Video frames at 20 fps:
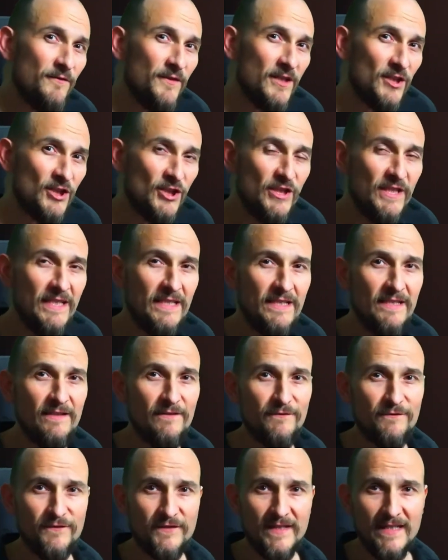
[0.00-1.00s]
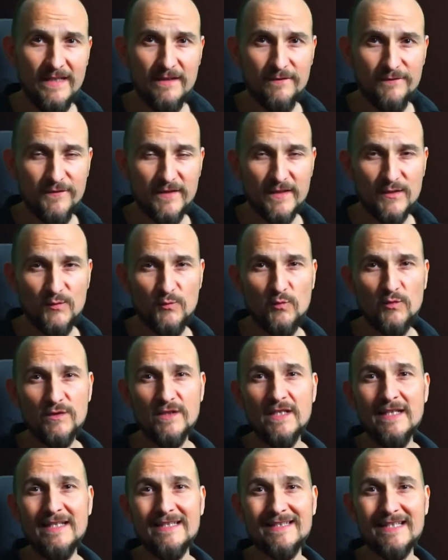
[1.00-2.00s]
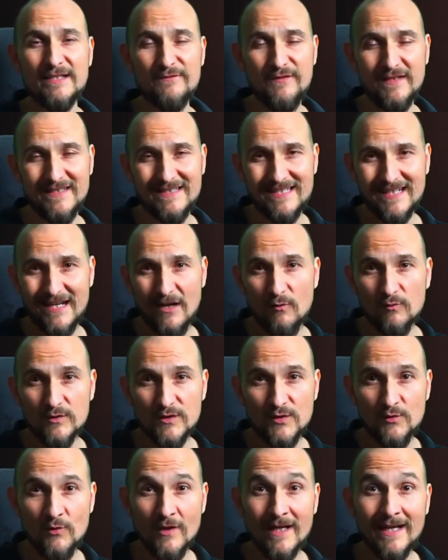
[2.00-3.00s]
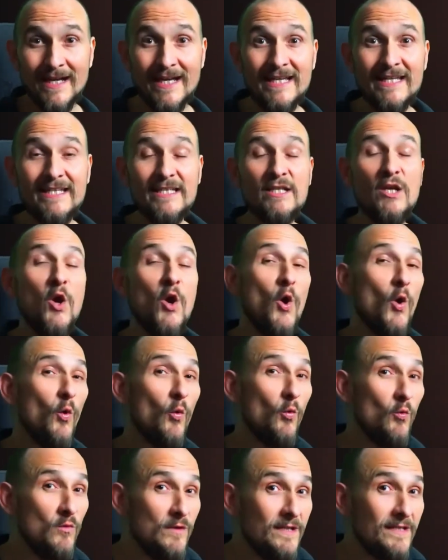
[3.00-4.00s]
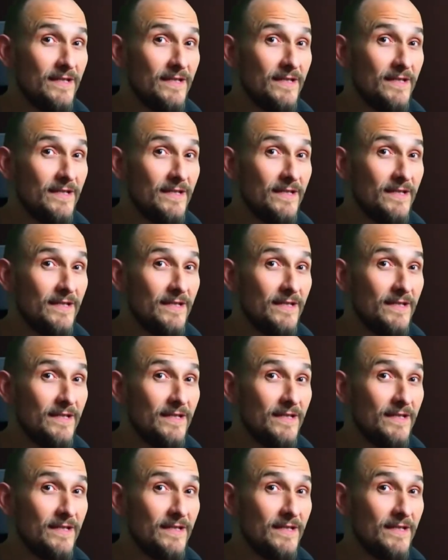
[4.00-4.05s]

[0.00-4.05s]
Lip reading: And of course, that basic trust is already somewhat there.